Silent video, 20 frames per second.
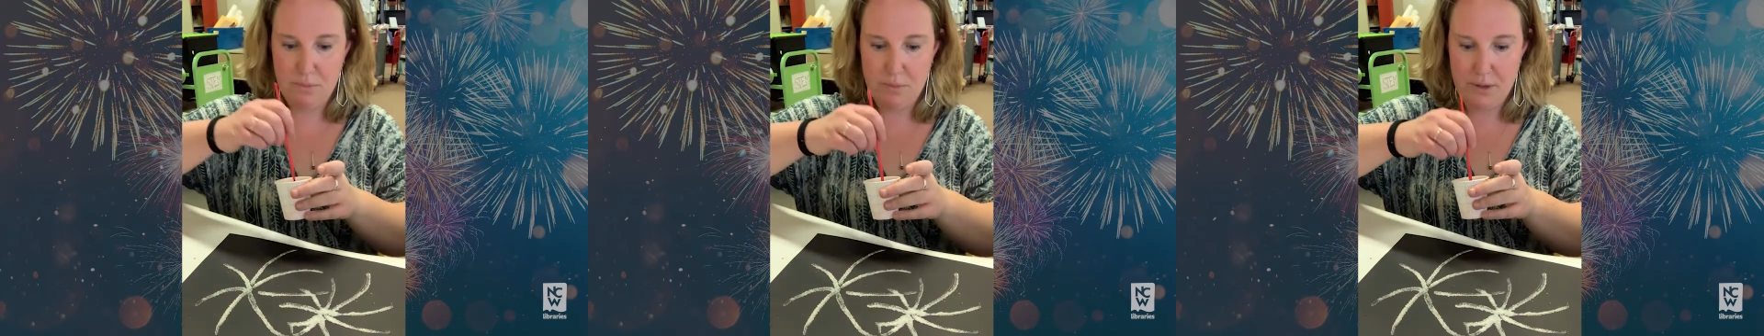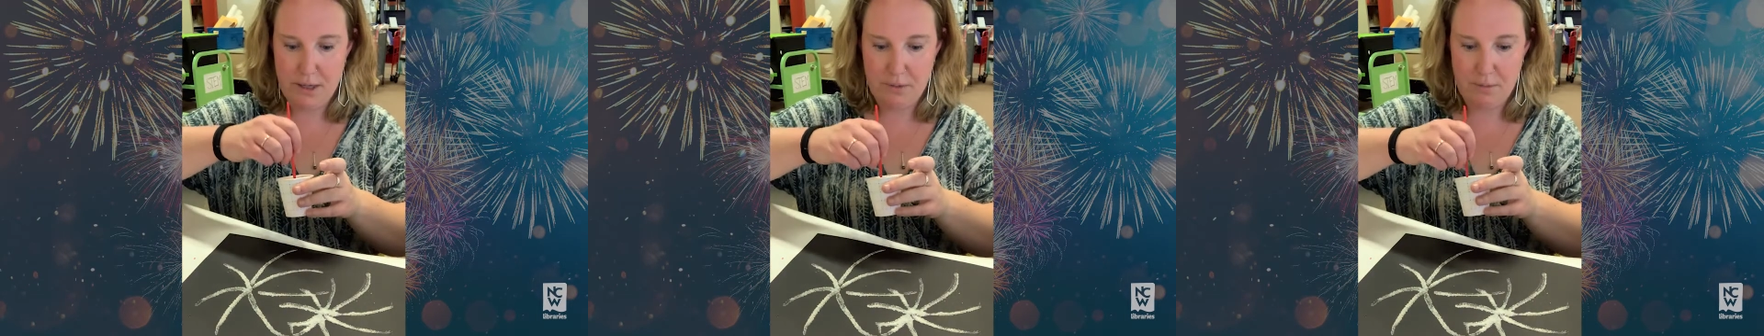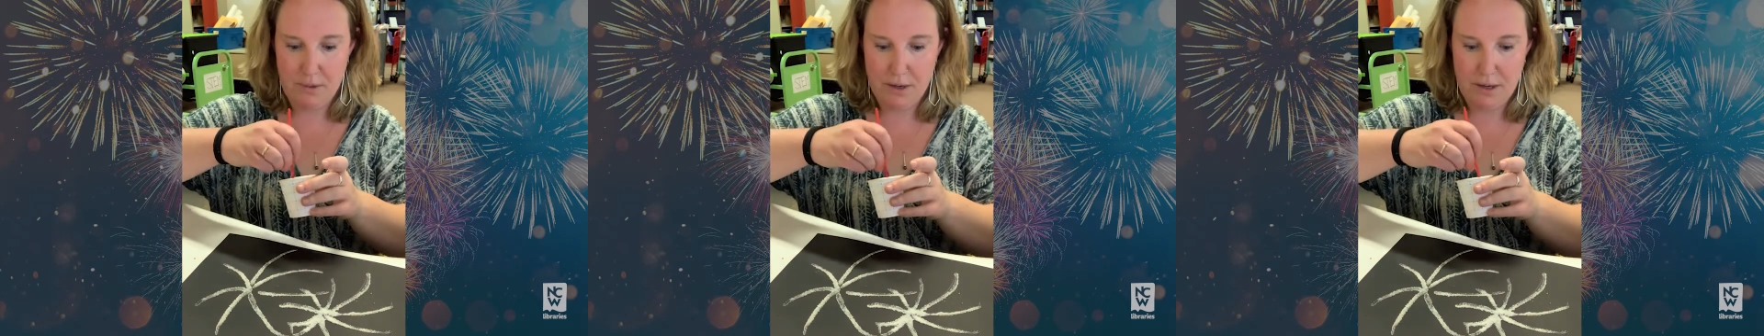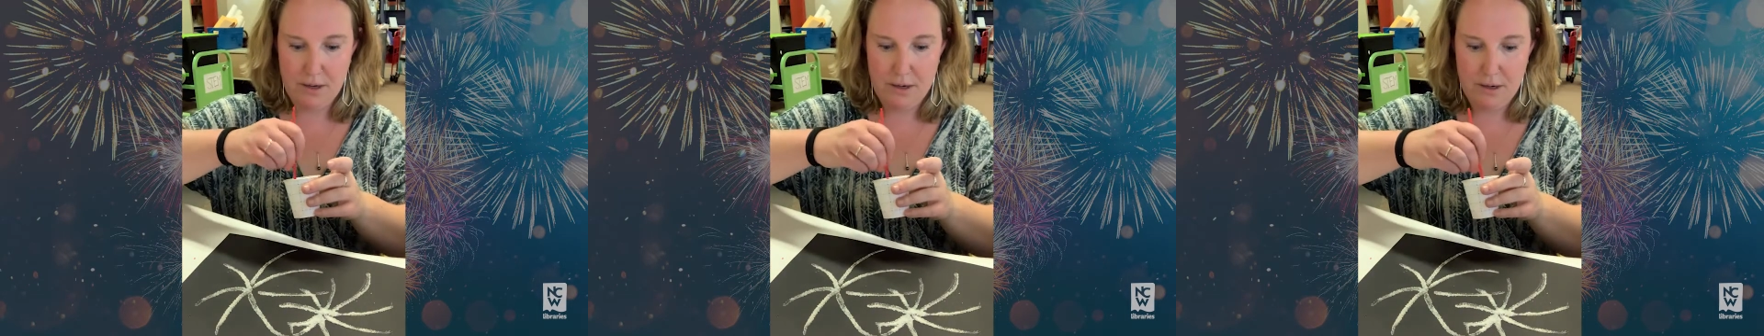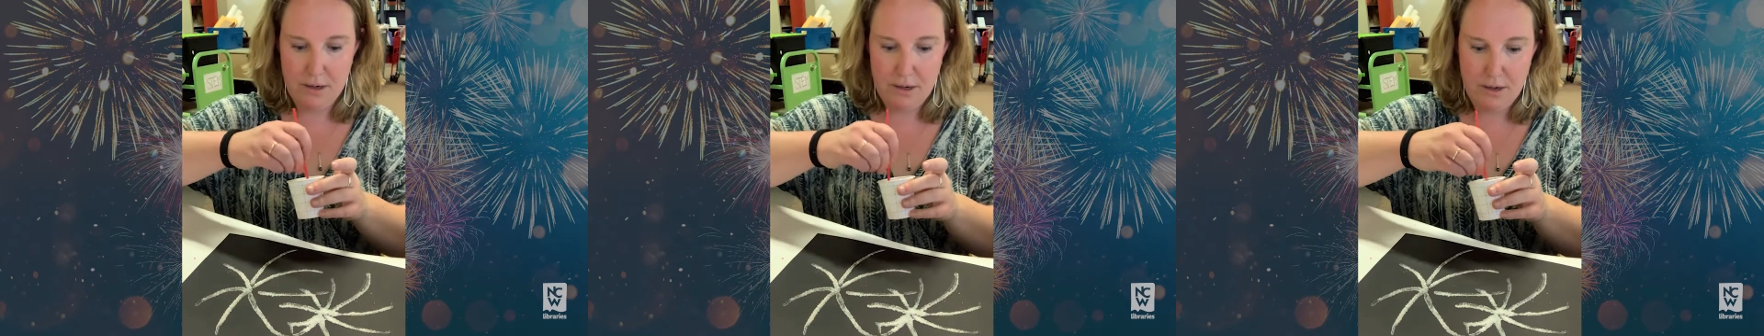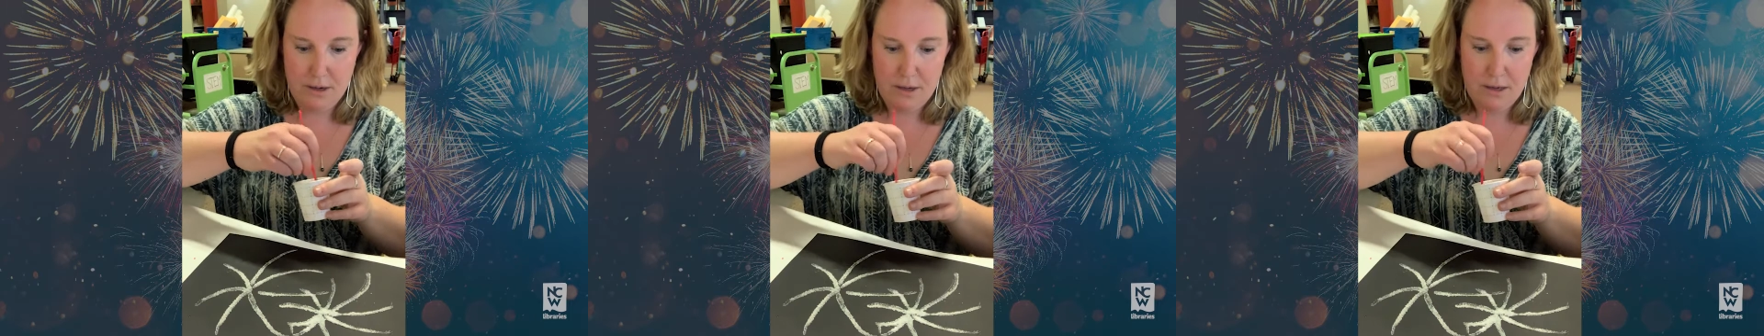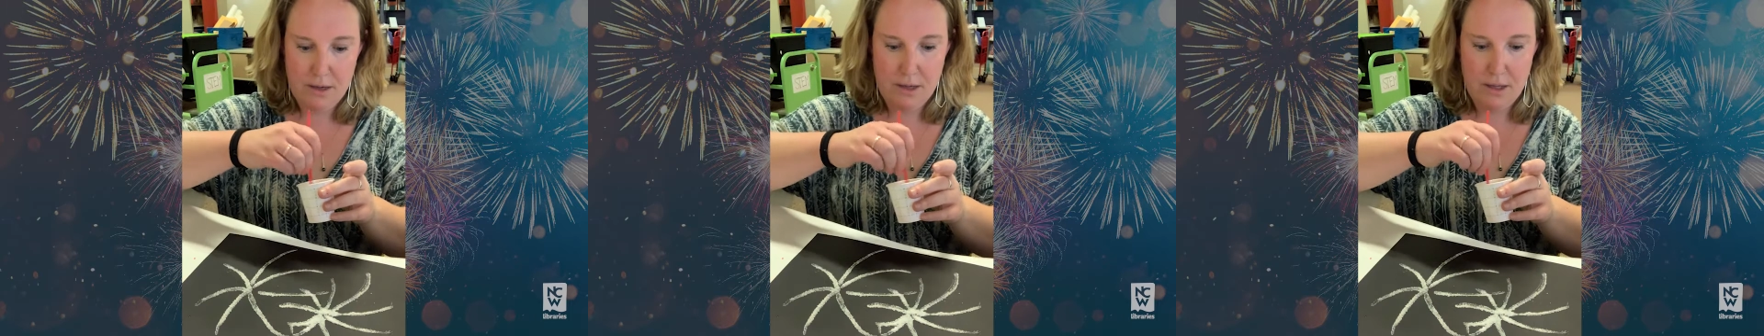pigment,
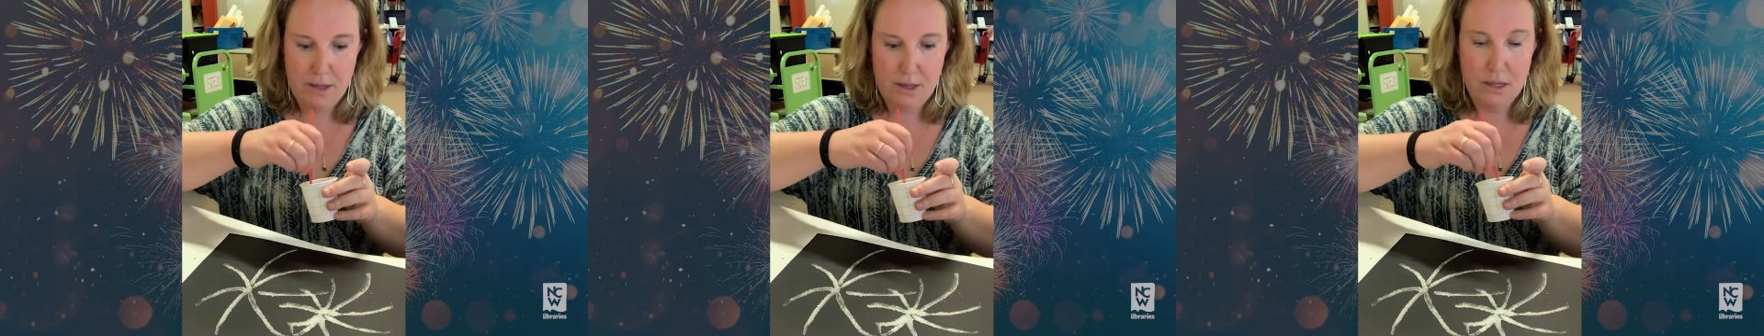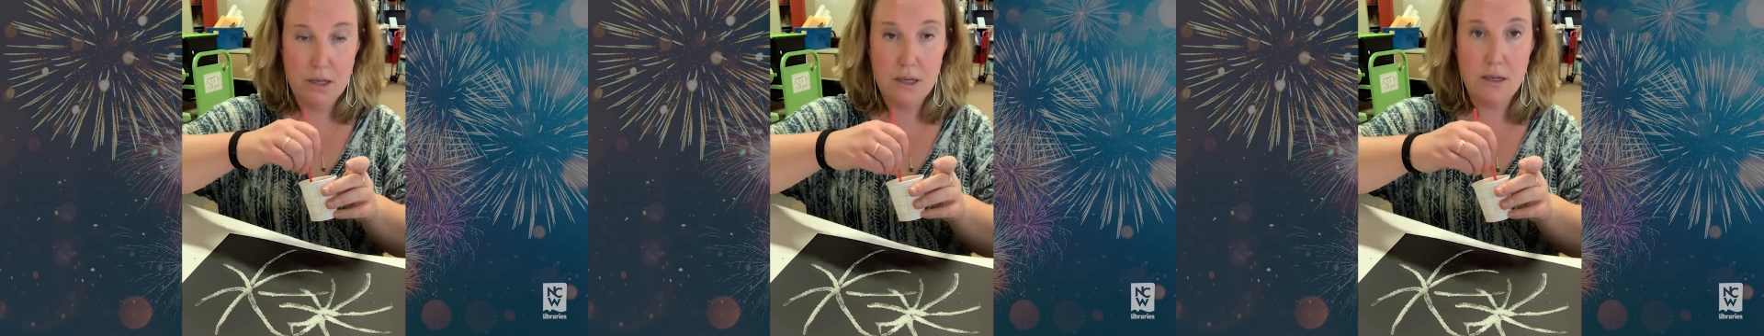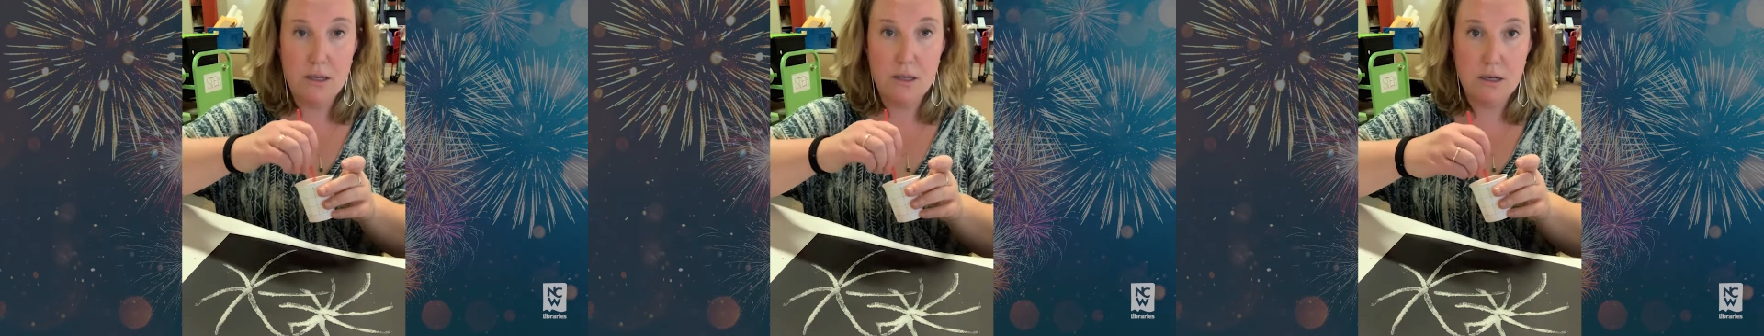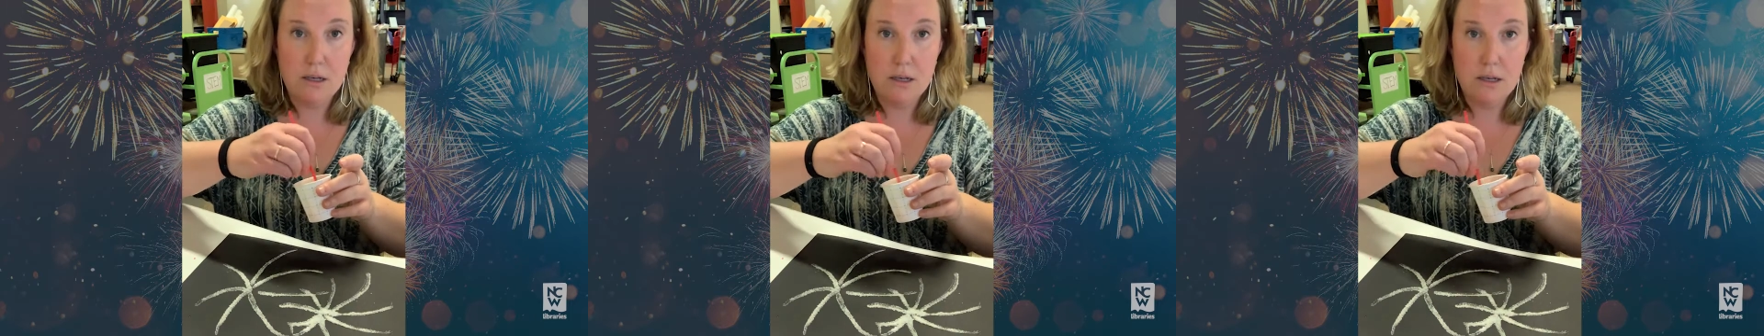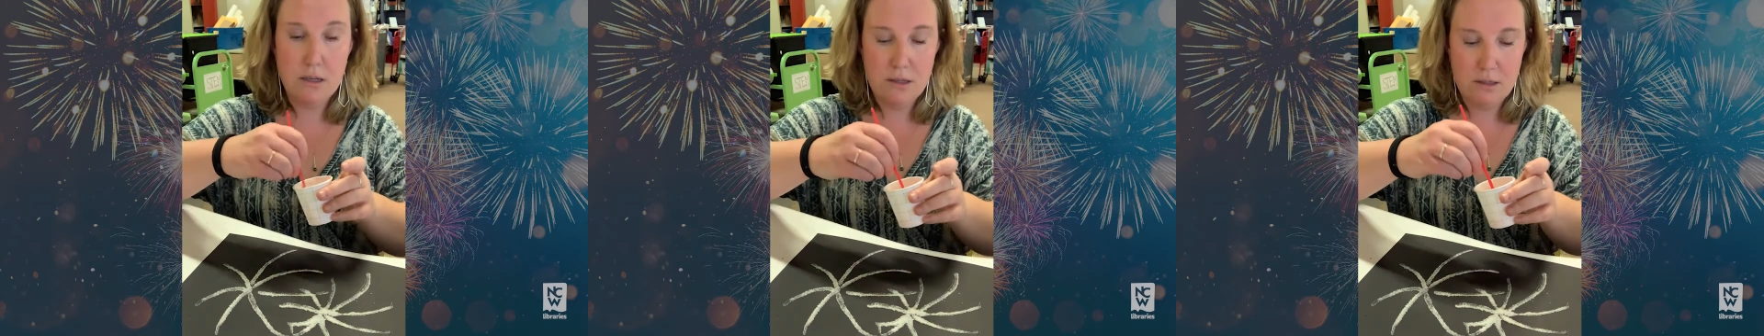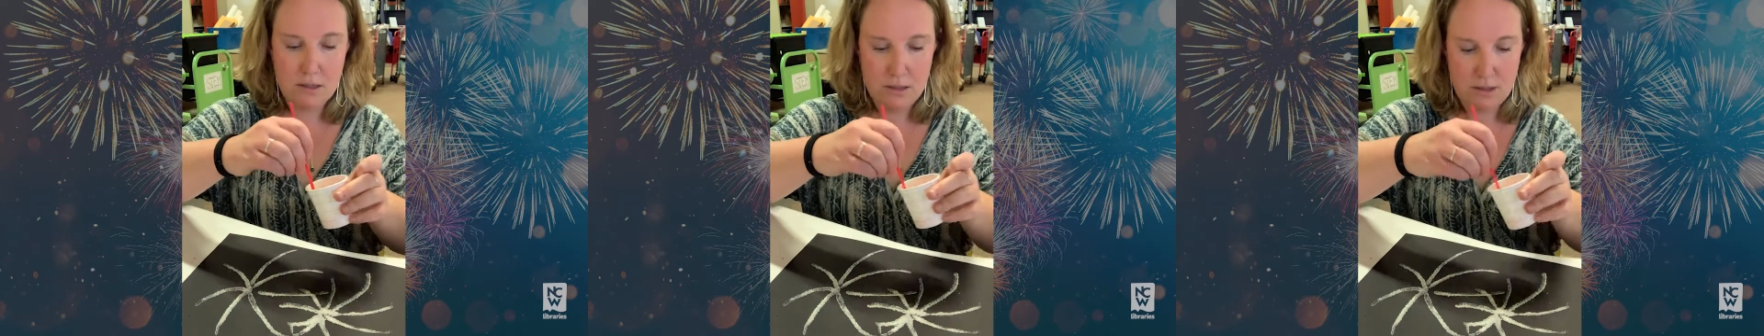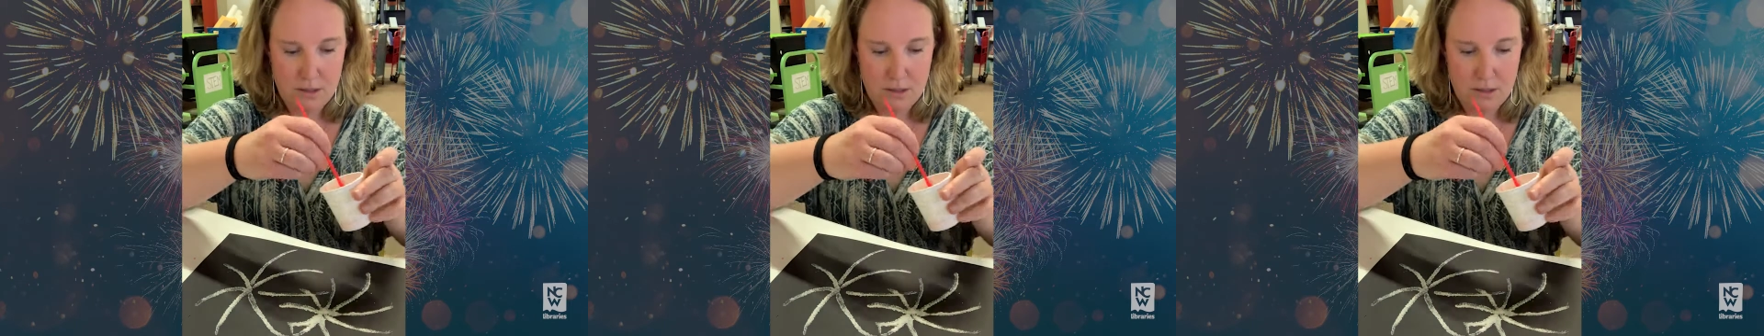and then